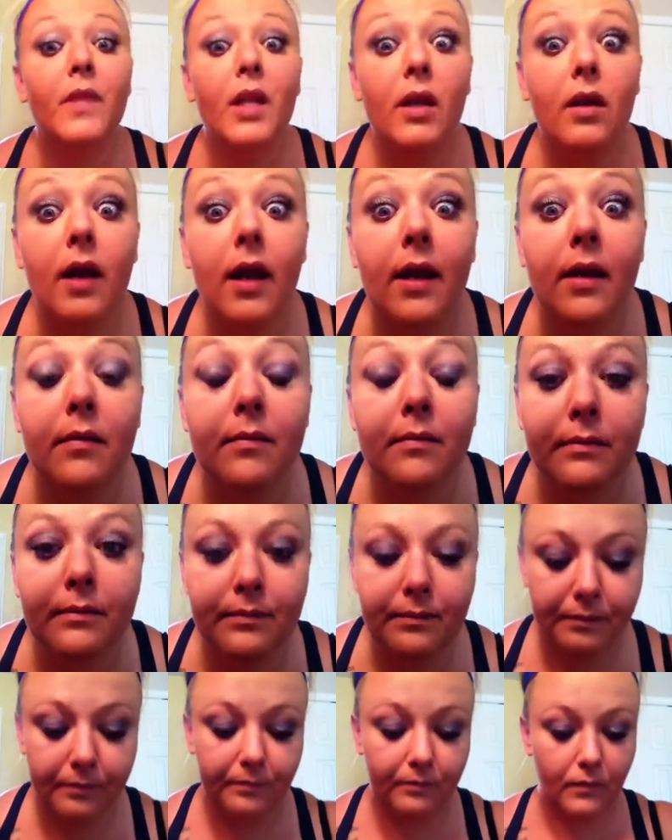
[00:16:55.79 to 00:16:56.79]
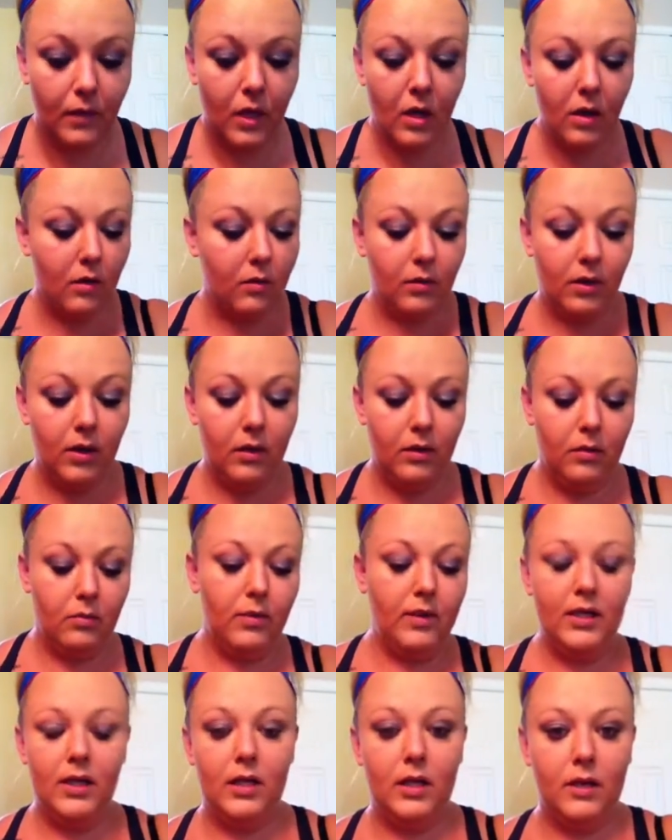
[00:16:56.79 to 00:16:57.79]
Okay. Oh,
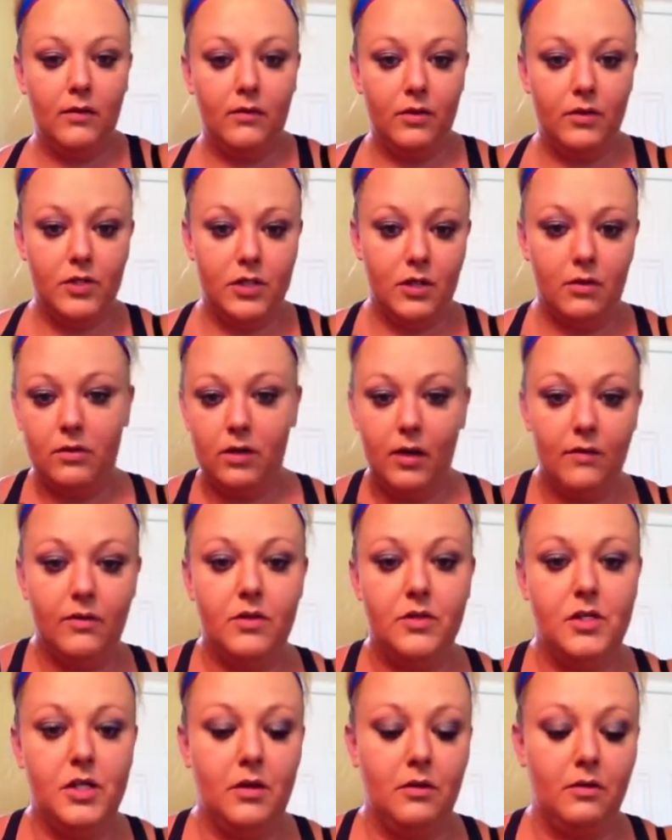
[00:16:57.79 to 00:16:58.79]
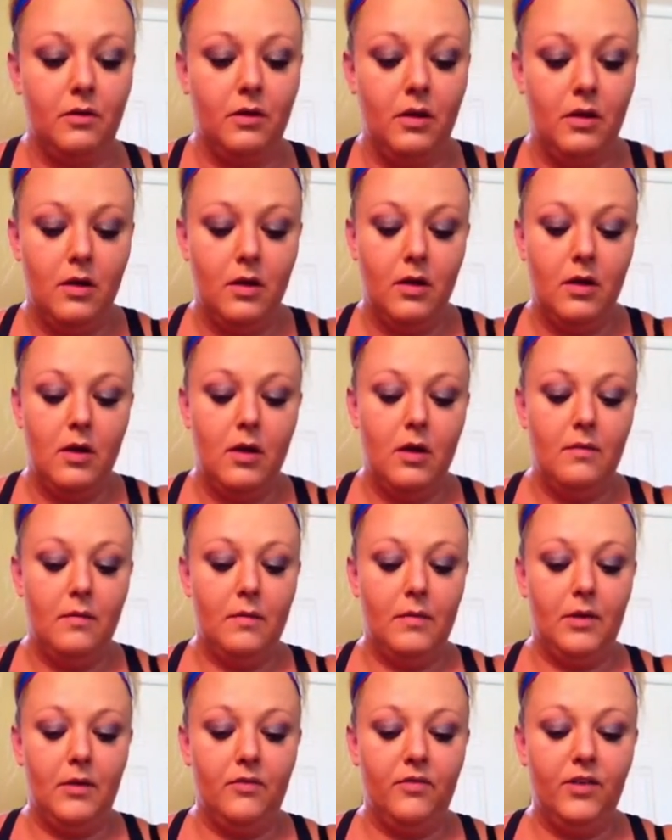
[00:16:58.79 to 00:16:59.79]
we need to cover and gel. Cover and gel.
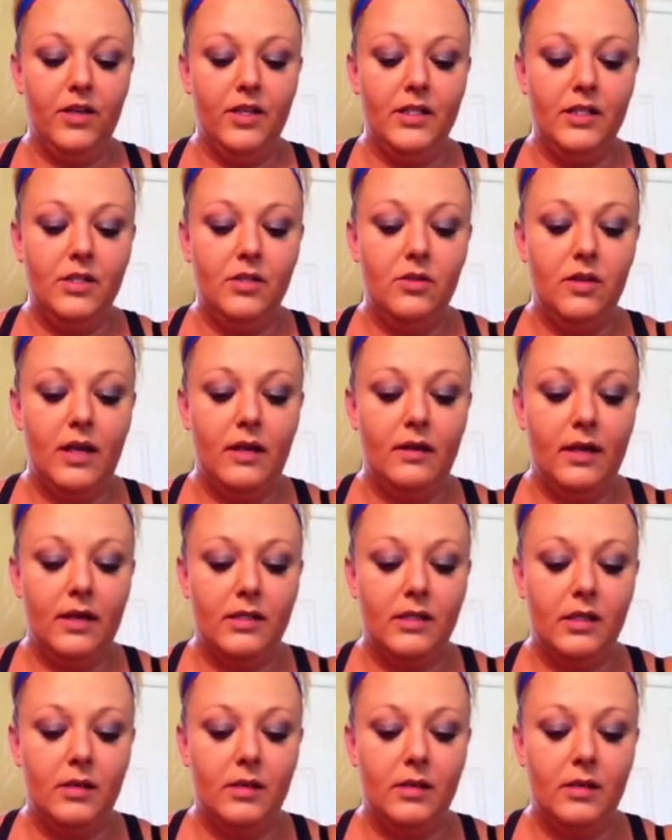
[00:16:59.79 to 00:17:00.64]
Remember, don't forget to do that last